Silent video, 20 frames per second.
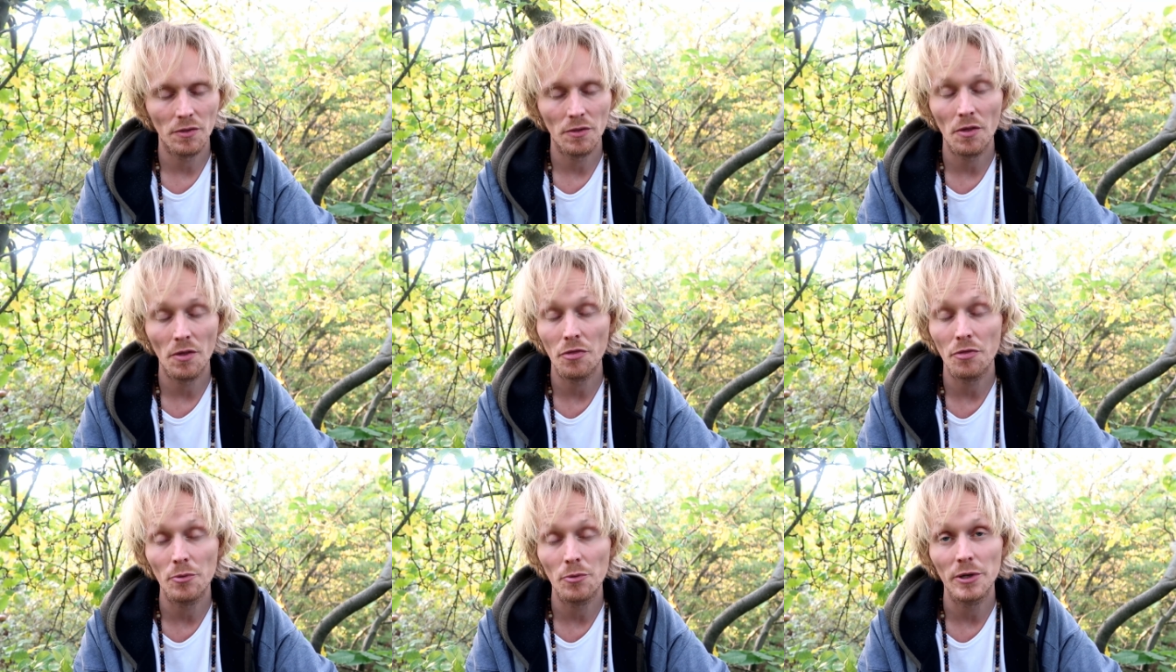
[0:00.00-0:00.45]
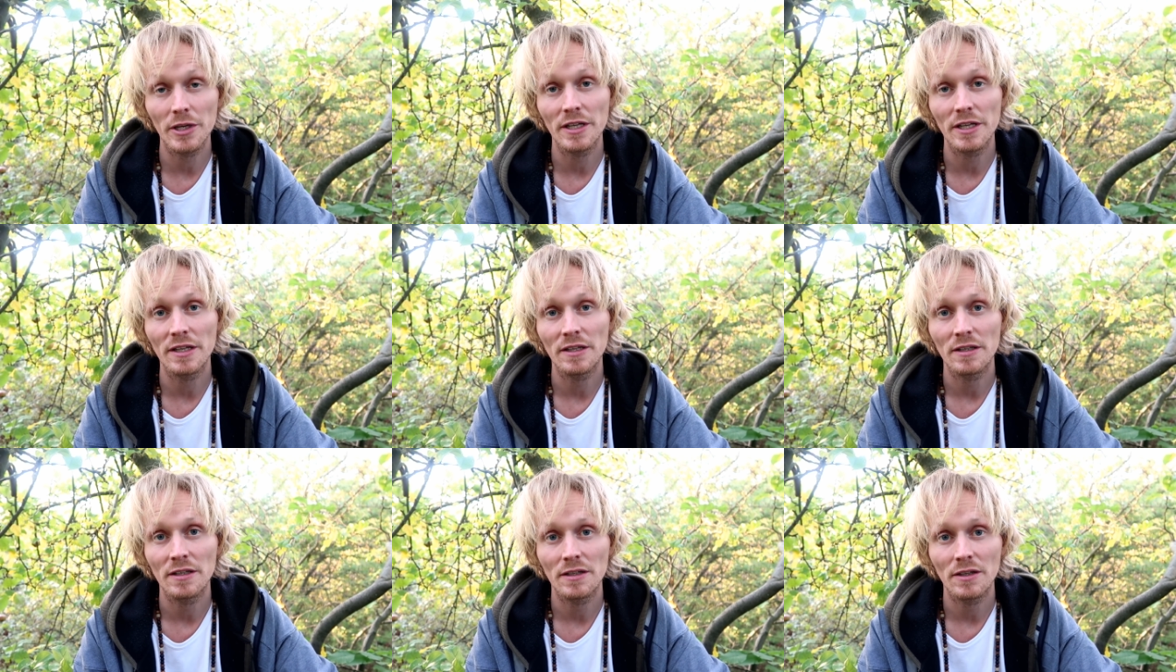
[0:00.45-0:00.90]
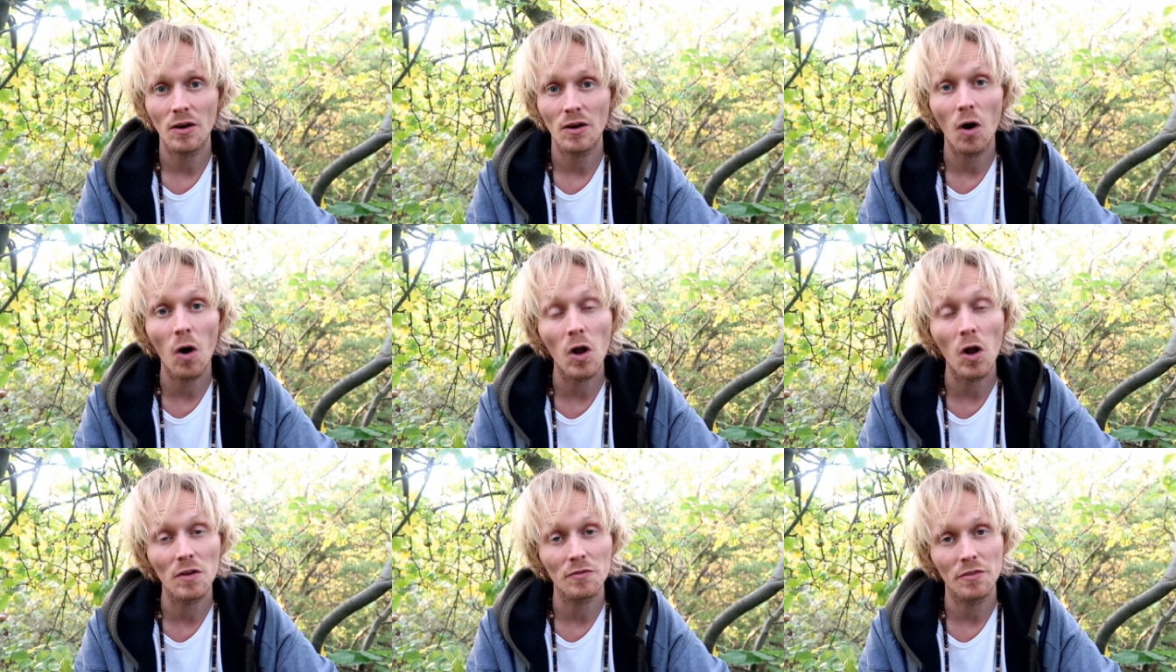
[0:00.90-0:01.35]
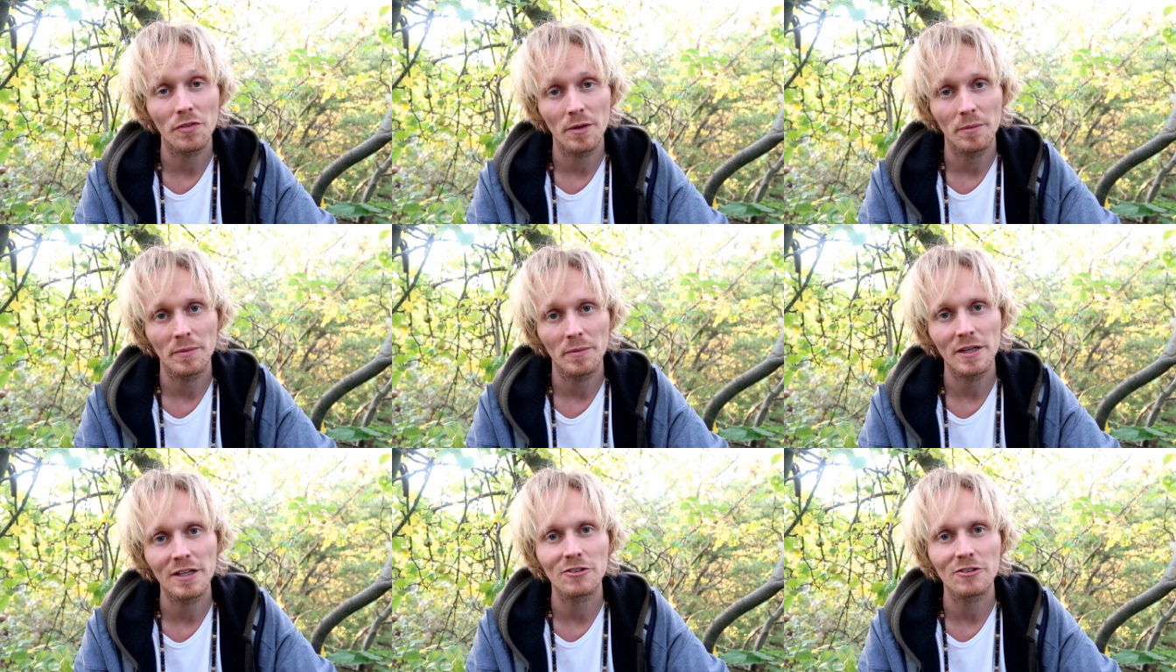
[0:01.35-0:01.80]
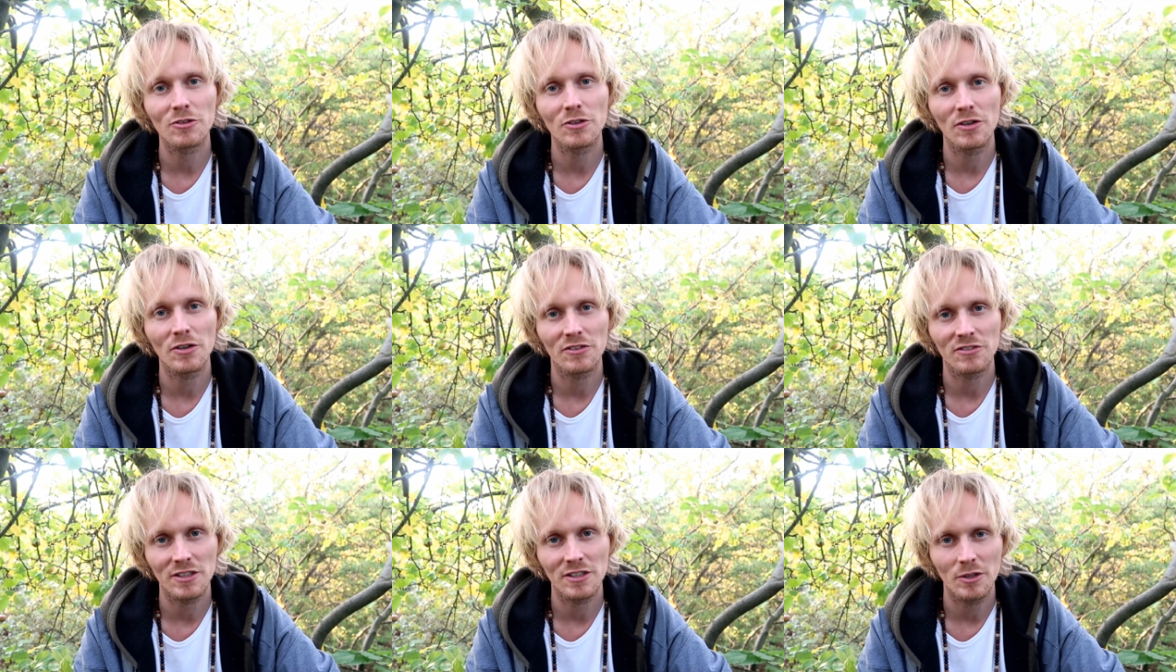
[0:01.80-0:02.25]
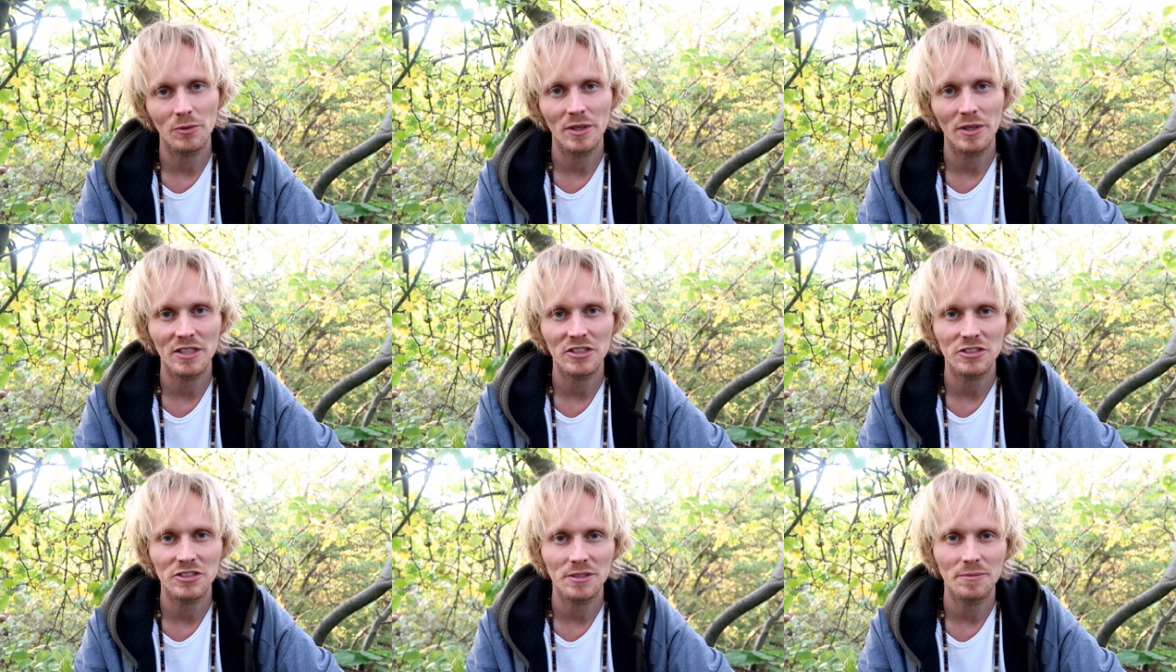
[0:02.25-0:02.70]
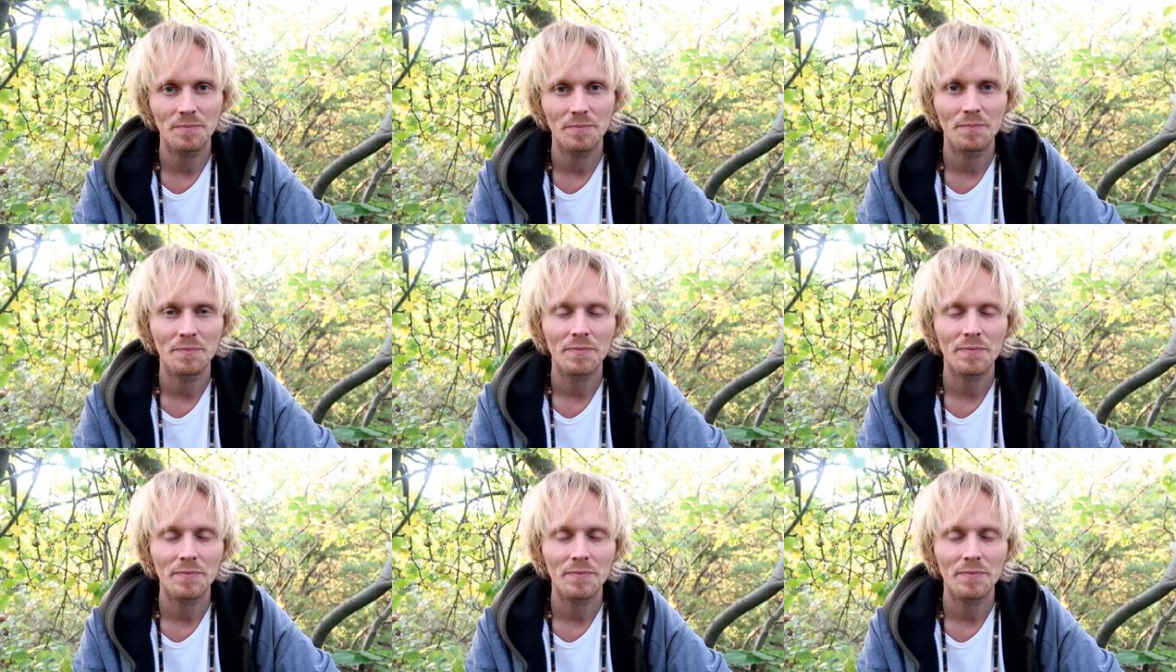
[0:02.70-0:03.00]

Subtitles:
the three, all of them, into consideration.